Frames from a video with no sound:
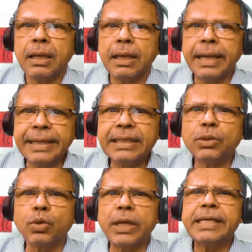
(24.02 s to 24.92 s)
In
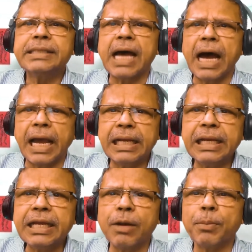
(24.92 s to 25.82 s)
today's
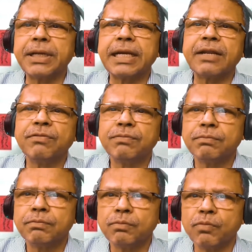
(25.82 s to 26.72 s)
highly competitive,
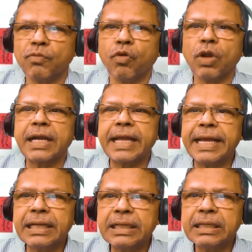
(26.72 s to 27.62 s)

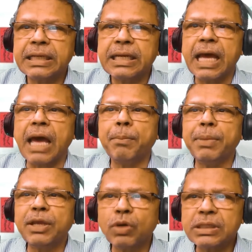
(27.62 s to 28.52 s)
volatile,
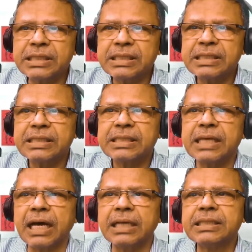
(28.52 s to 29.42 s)
ambiguous,
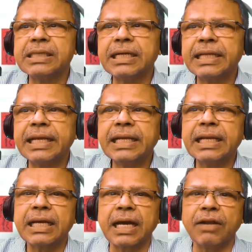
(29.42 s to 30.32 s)

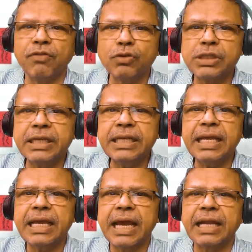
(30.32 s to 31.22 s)
uncertain,
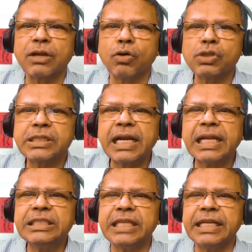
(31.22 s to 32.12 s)
confusing, and
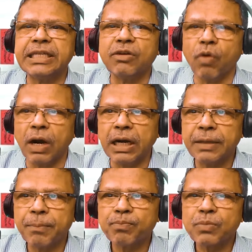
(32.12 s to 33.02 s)
constantly changing
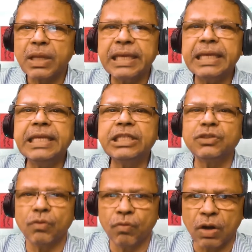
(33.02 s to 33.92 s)
world,
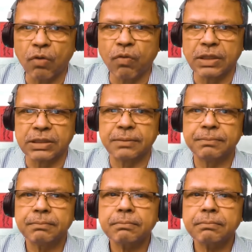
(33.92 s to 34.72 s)
each one of us